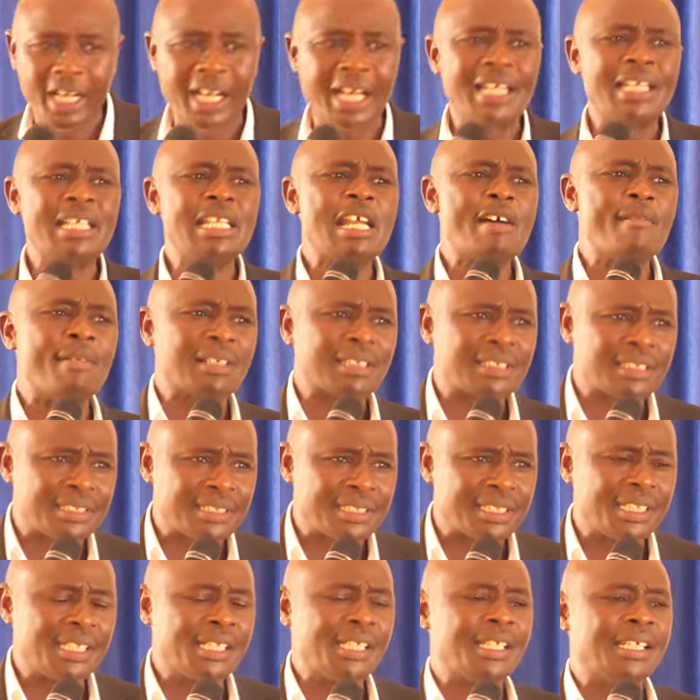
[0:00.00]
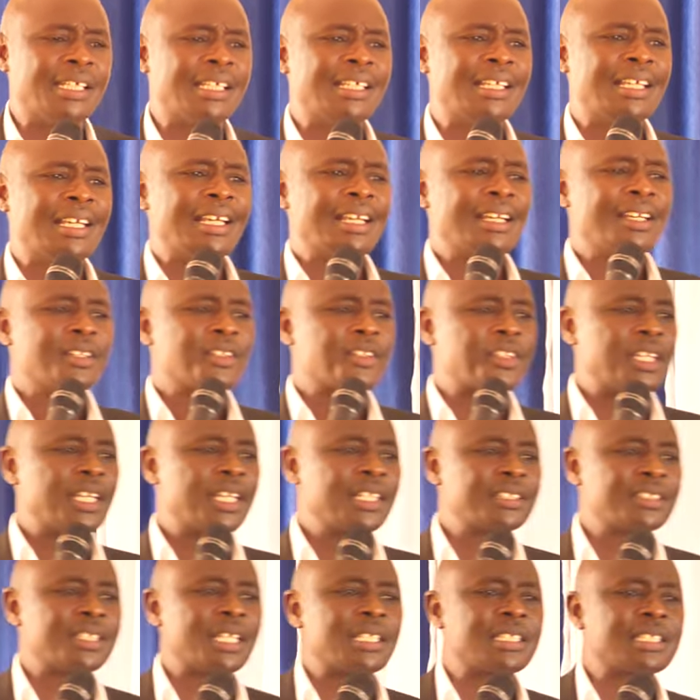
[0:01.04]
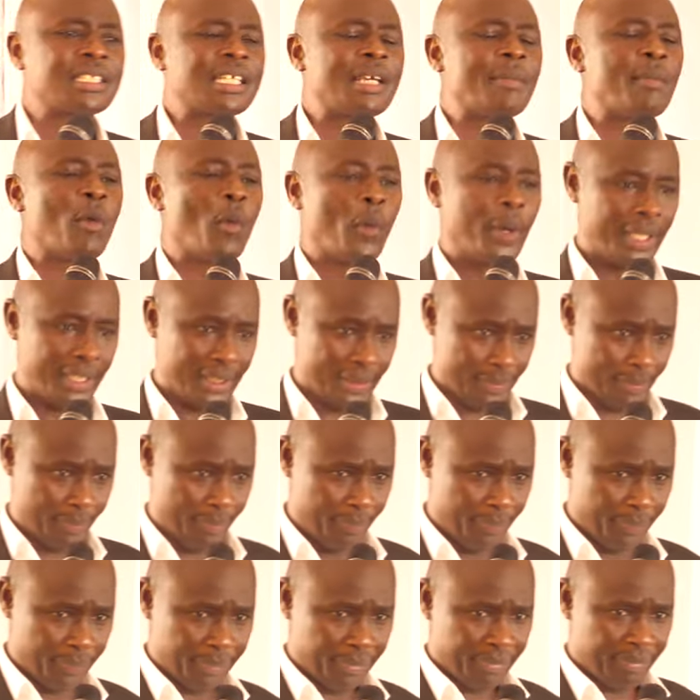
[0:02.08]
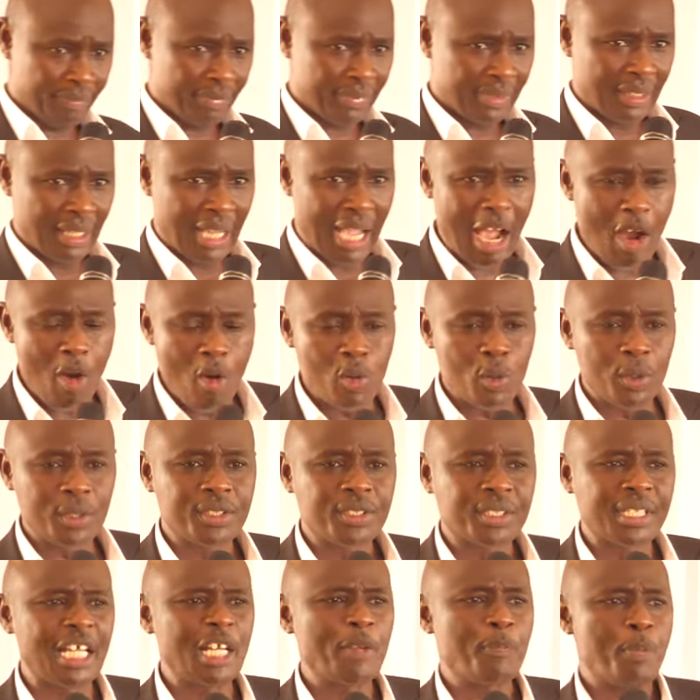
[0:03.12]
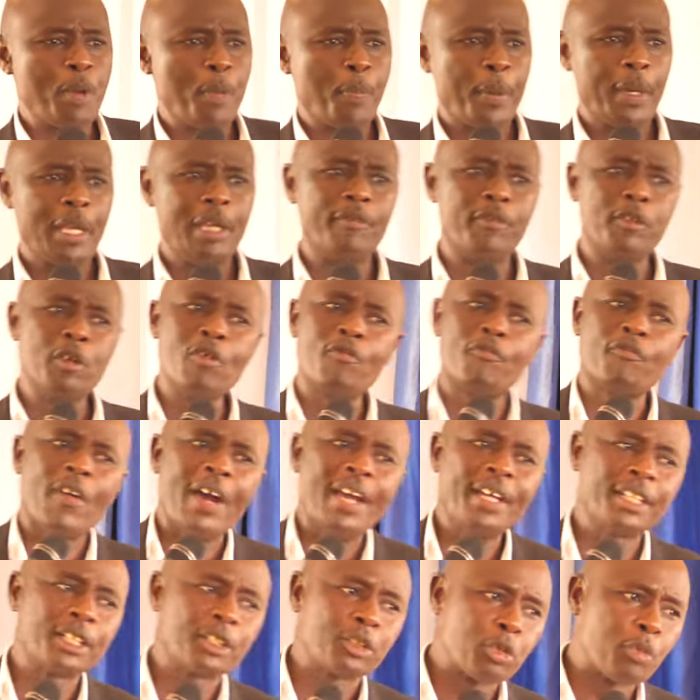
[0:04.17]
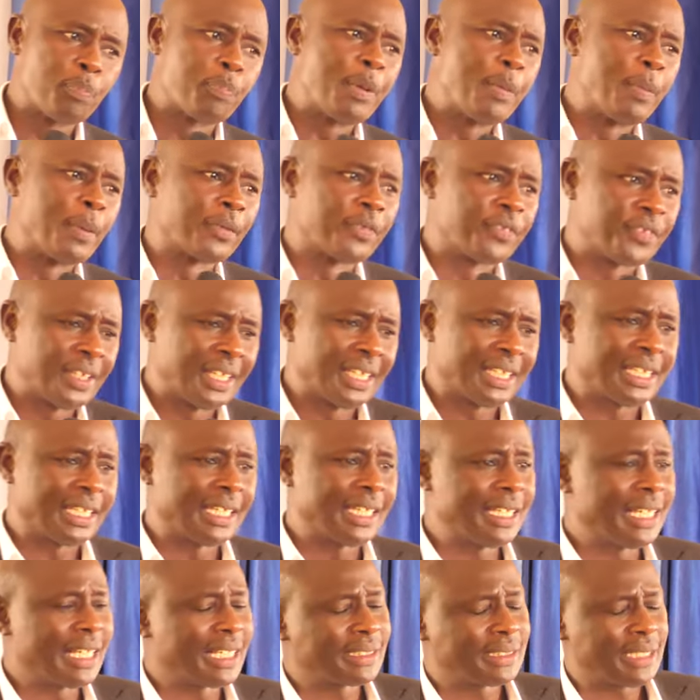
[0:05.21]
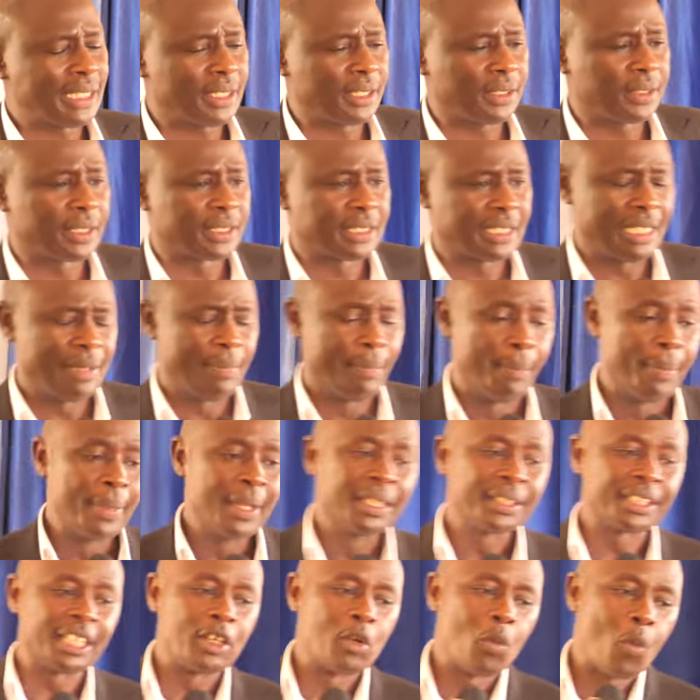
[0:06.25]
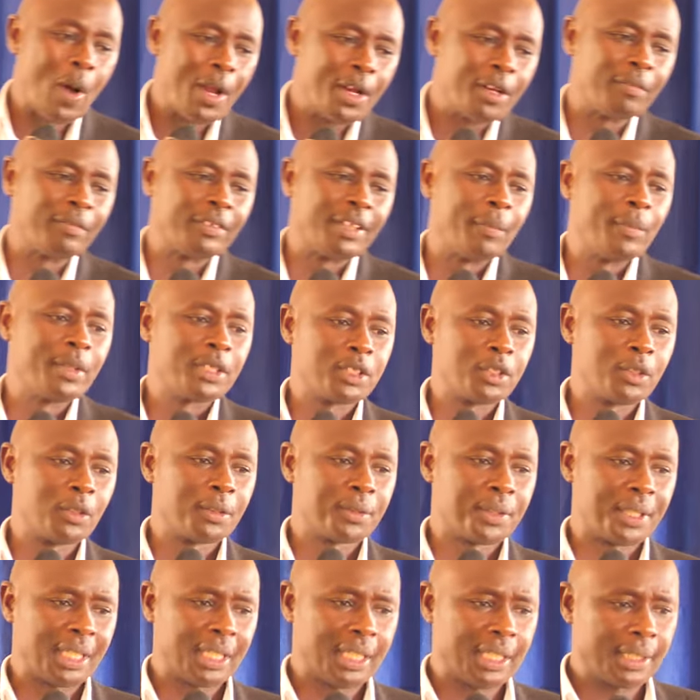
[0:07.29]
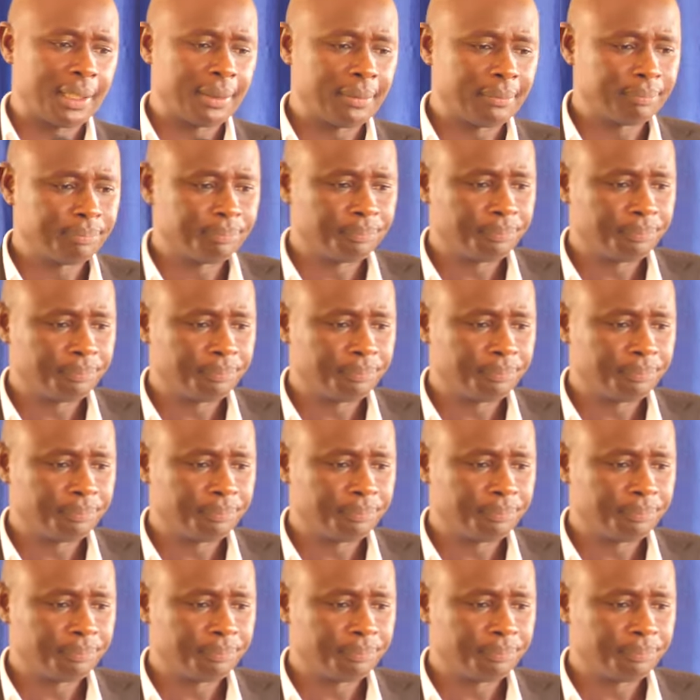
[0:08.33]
can never see things the same way. I always tell people, if you find two people thinking exactly the same, that one of them is not thinking.